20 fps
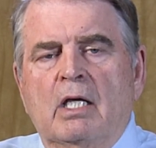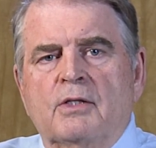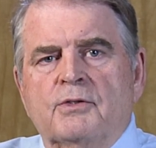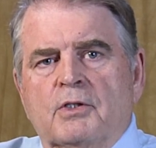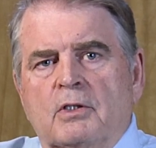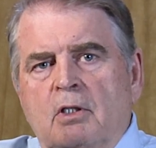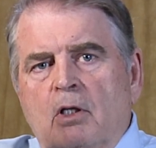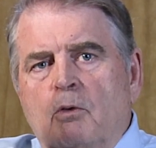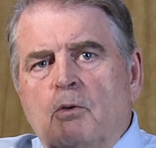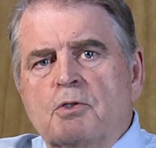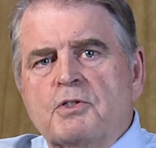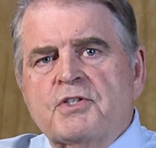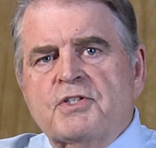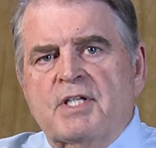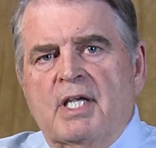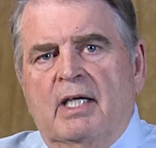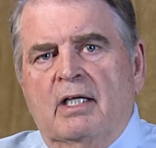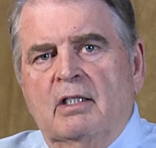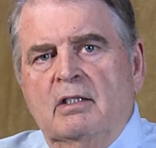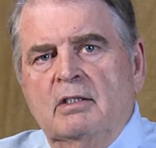The lower
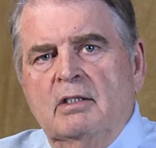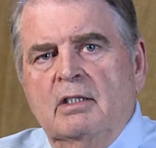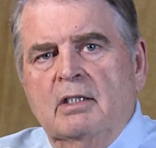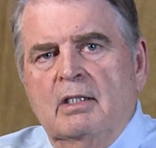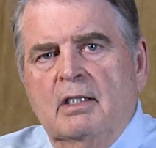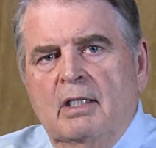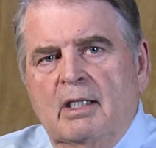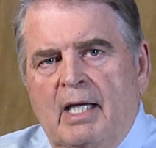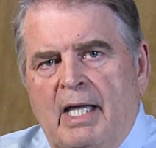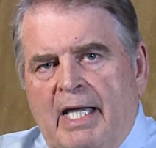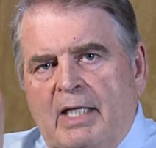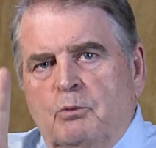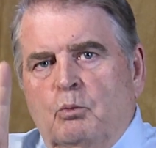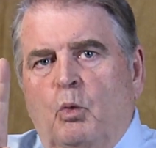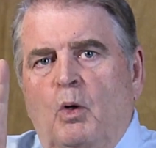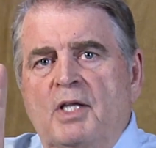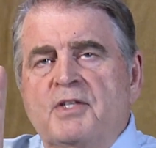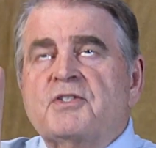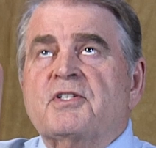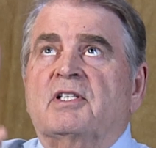cell had
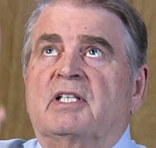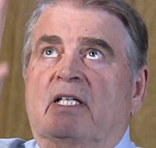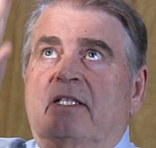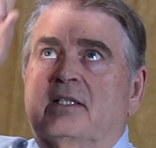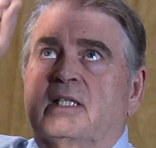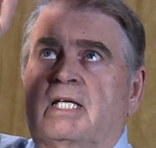one slit.